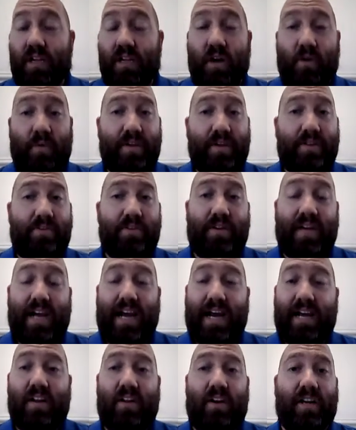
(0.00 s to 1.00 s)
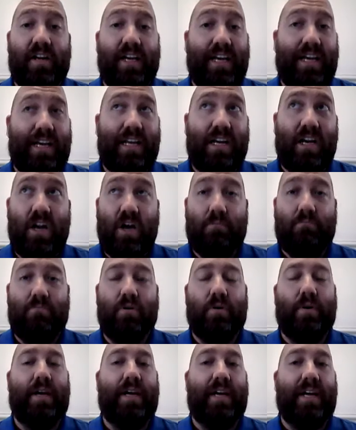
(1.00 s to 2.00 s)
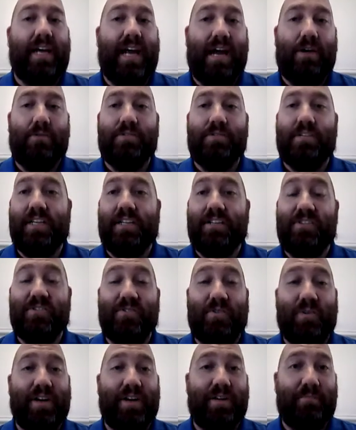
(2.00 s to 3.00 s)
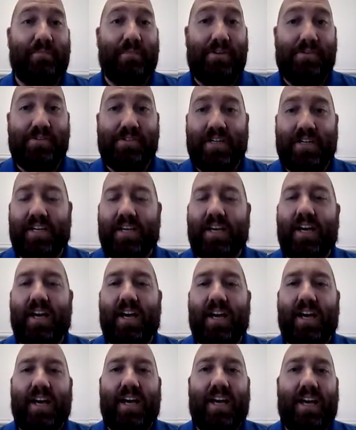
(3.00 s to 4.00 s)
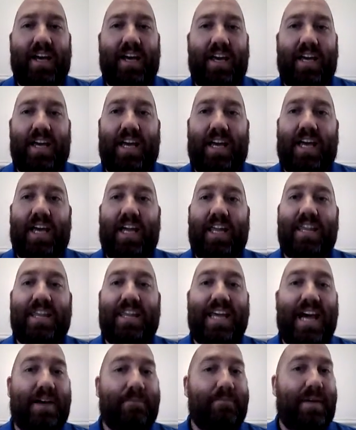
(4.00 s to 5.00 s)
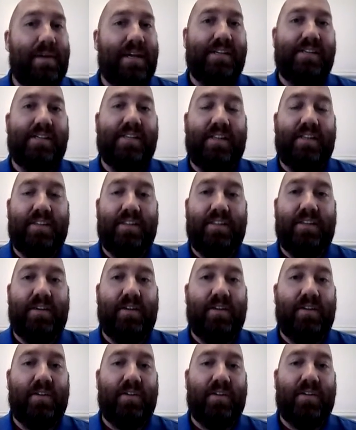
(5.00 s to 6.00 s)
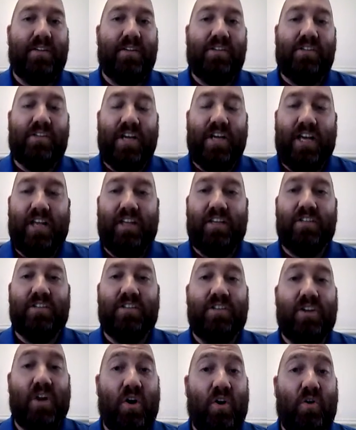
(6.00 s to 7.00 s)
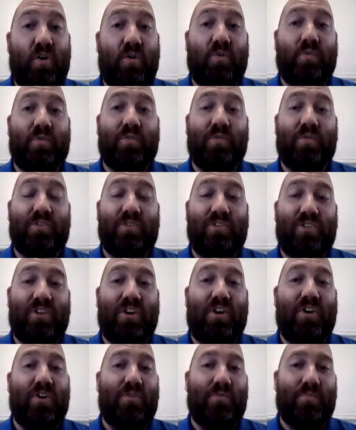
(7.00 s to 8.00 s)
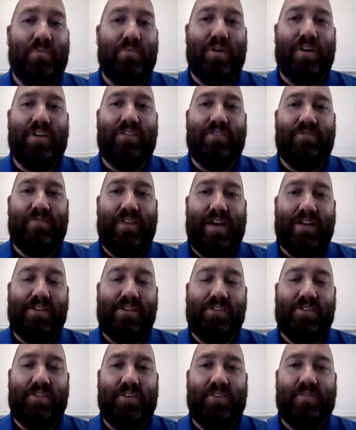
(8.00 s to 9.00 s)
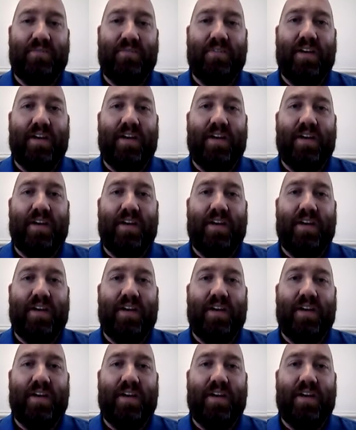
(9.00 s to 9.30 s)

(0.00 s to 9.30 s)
going through cataloging, numbering, counting, sorting music, that makes the challenge go so much faster.